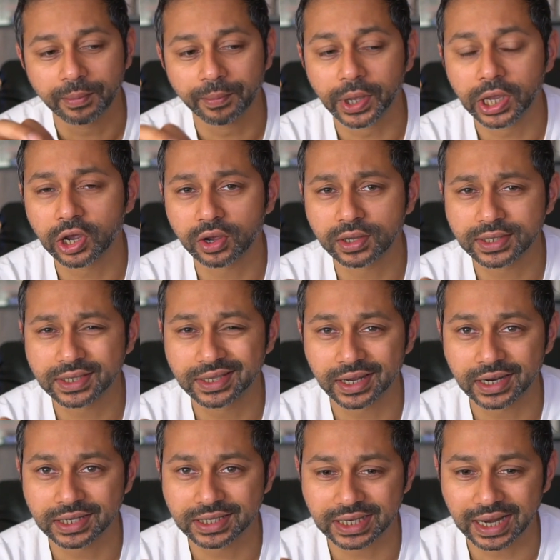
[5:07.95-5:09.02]
because
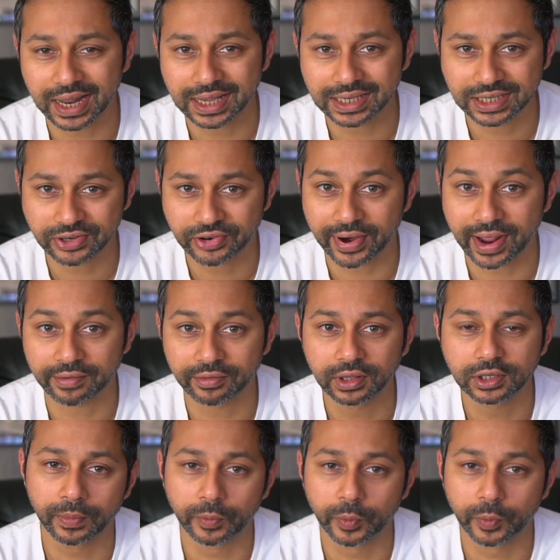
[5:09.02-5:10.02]
there's less travel.